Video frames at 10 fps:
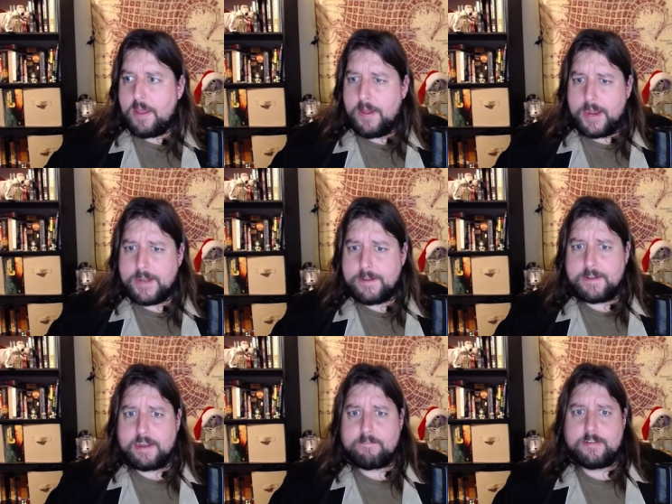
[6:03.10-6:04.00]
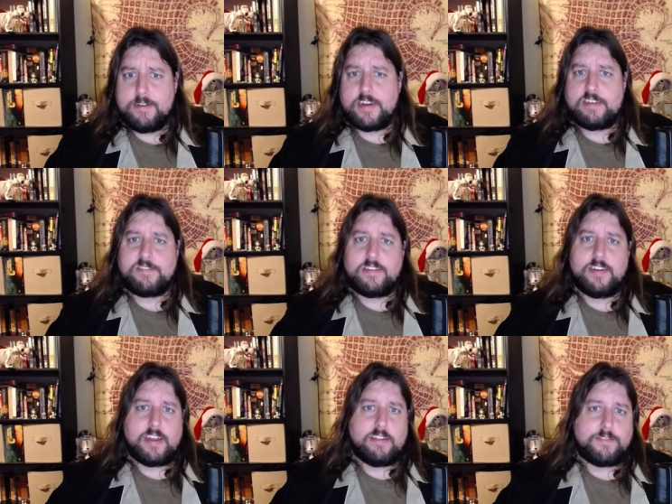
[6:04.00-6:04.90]
I did not realize
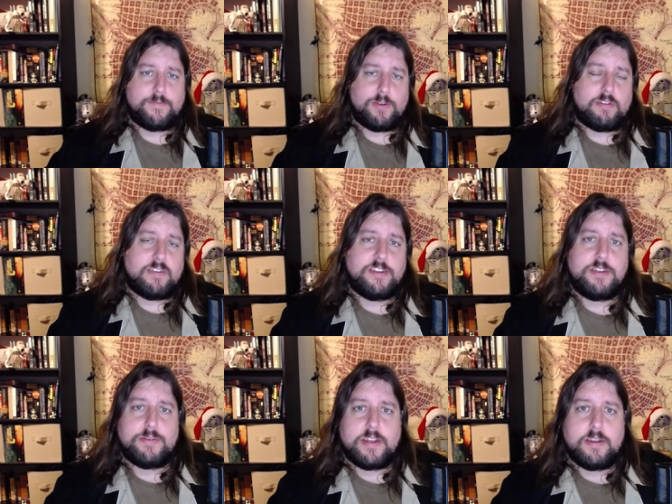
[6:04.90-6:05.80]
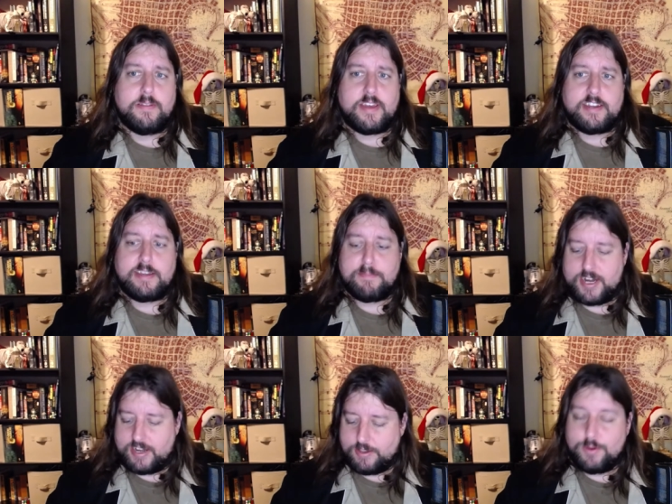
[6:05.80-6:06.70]
until I looked further into it that
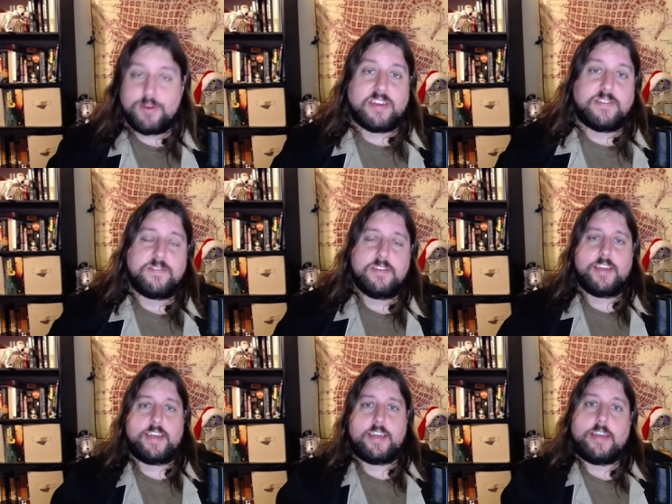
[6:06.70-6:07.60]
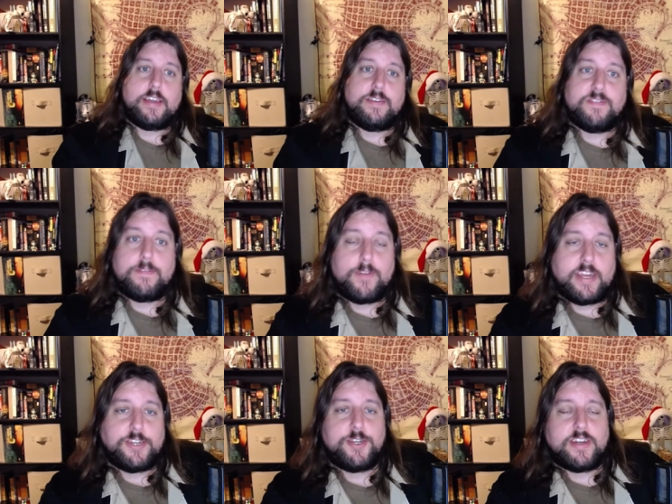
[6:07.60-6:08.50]
Demonic Toys is a
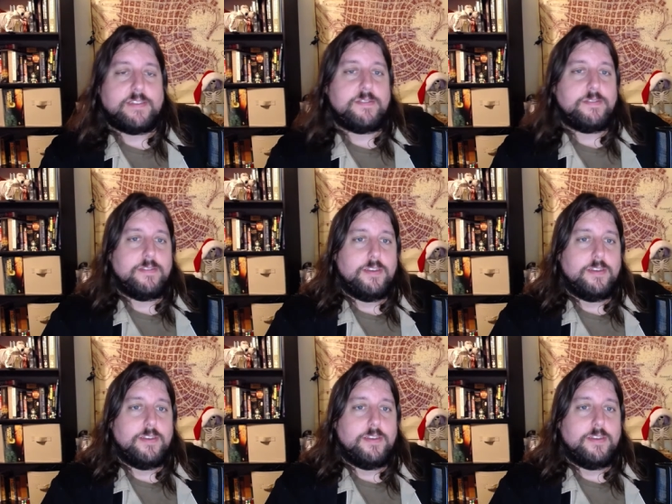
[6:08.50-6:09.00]
franchise.